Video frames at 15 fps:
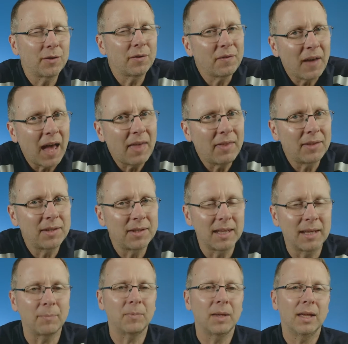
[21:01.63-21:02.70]
a father to
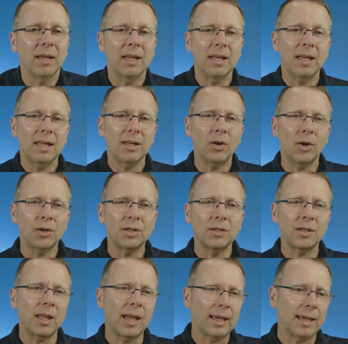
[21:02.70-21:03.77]
them. God
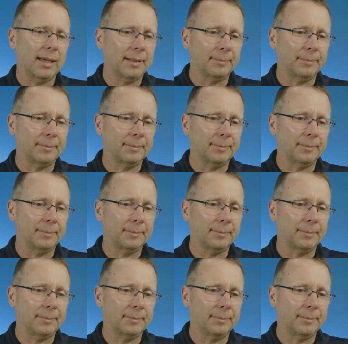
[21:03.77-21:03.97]
is like